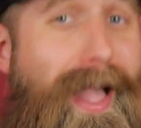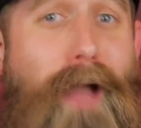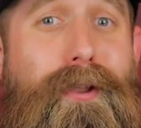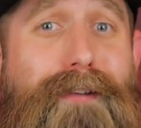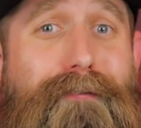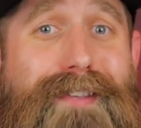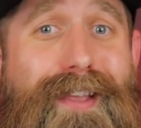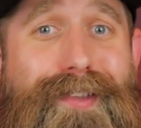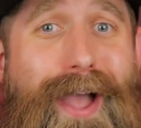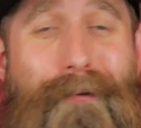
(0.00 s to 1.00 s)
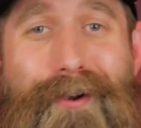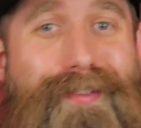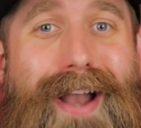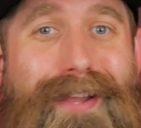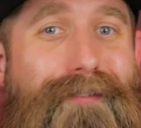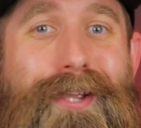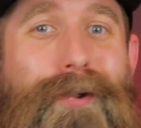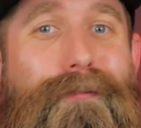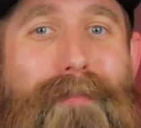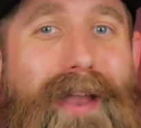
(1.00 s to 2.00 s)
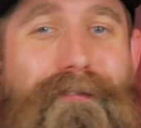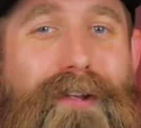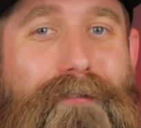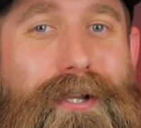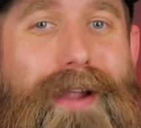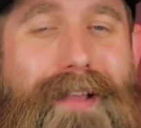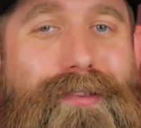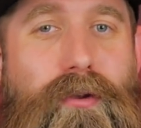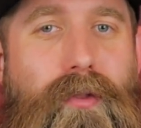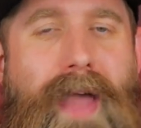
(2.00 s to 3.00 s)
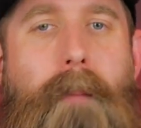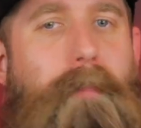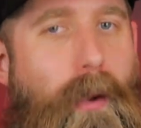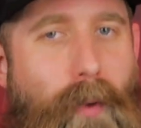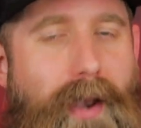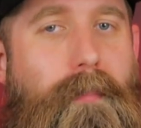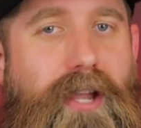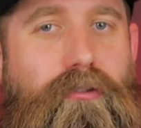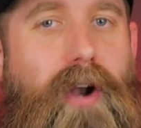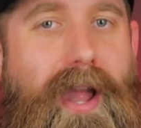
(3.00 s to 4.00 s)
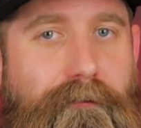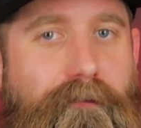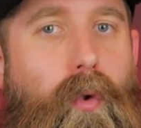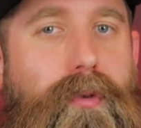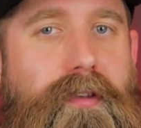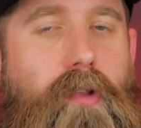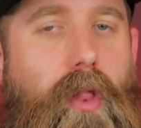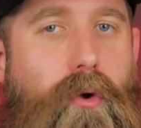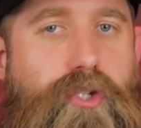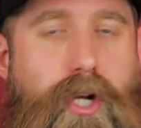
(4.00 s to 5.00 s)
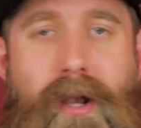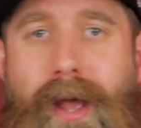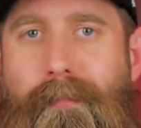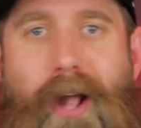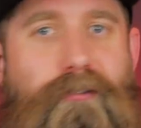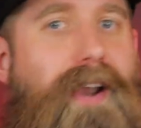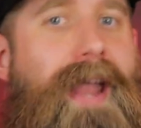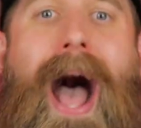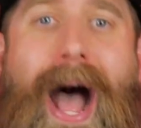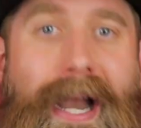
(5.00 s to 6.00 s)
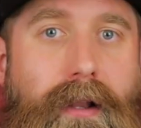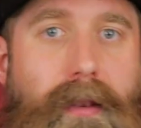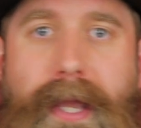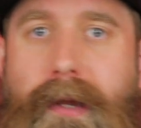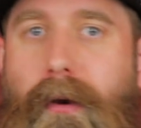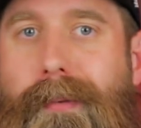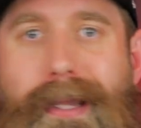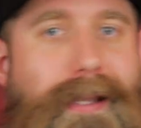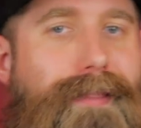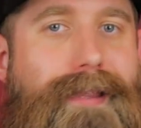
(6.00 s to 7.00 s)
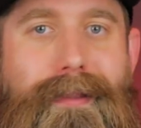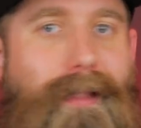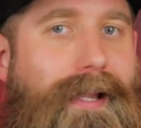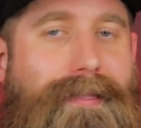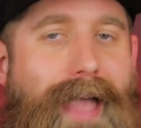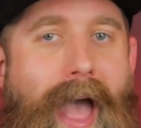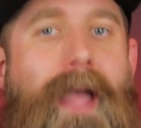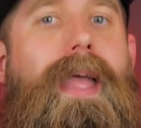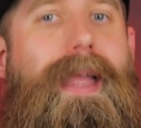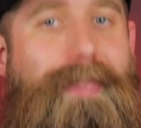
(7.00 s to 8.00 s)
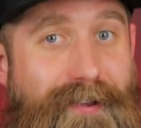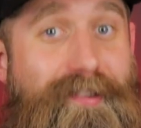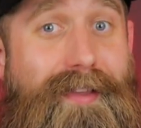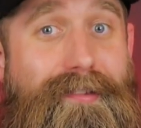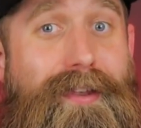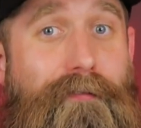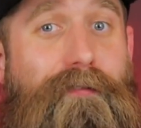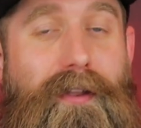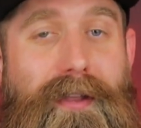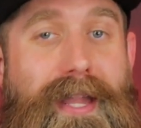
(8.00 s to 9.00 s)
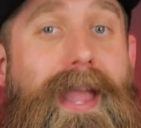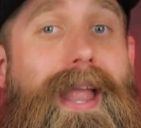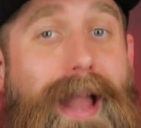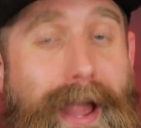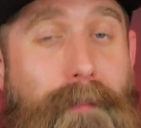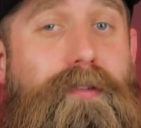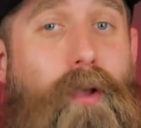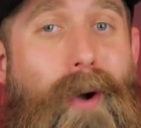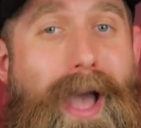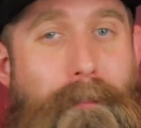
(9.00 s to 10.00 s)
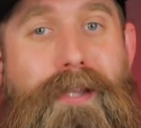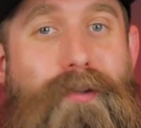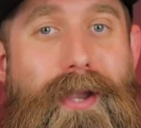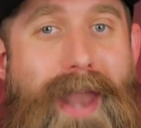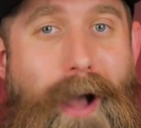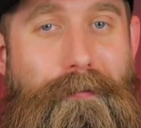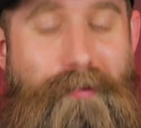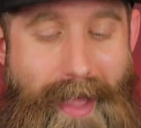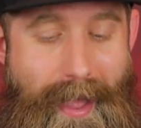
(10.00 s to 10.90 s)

I don't even have a discount. There's not even a huge benefit for you guys to do that, but I wanted to make sure I have full disclosure. I'm not trying to hide a link or be anything like that. This is an affiliate, and I am so happy to announce